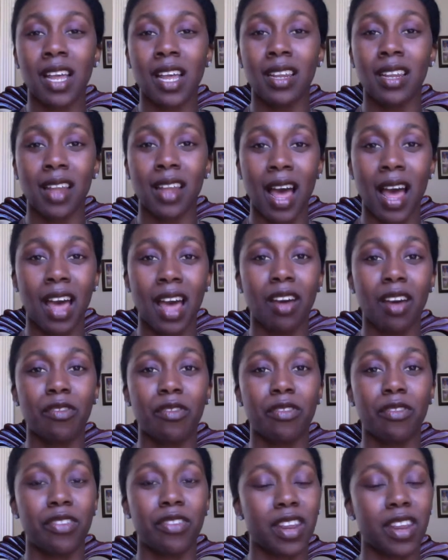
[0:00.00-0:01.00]
a lot of
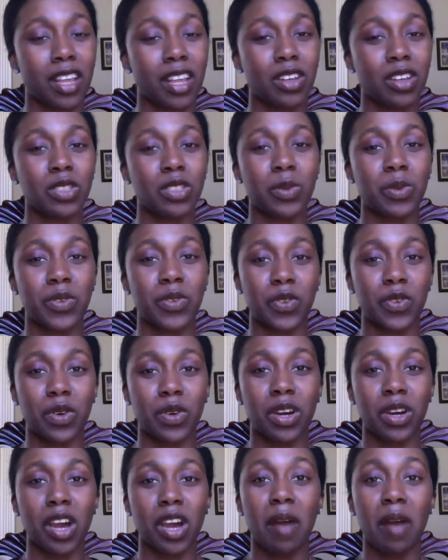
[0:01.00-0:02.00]
videos
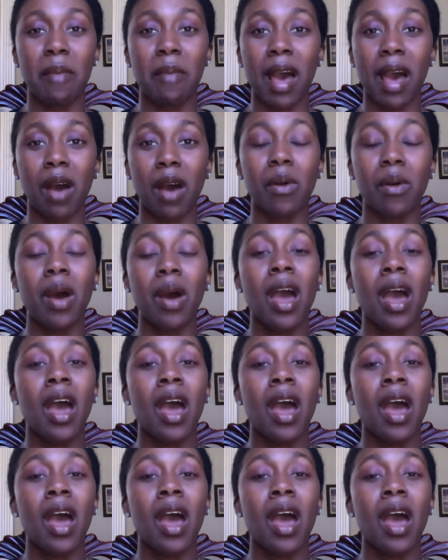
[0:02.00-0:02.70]
before about